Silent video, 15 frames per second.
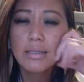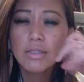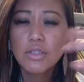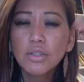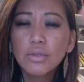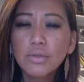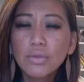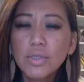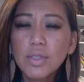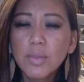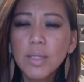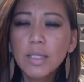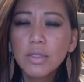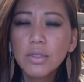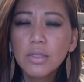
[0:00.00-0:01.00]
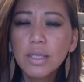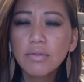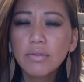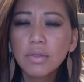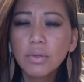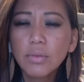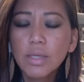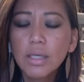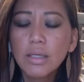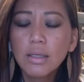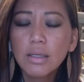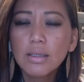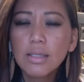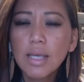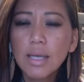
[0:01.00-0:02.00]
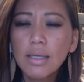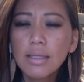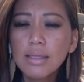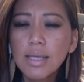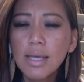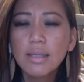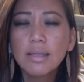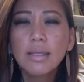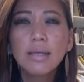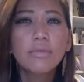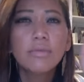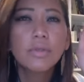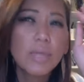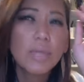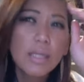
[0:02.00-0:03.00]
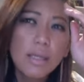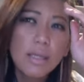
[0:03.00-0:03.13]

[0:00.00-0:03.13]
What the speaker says: 2 speakers every week and 10 and 10 every week.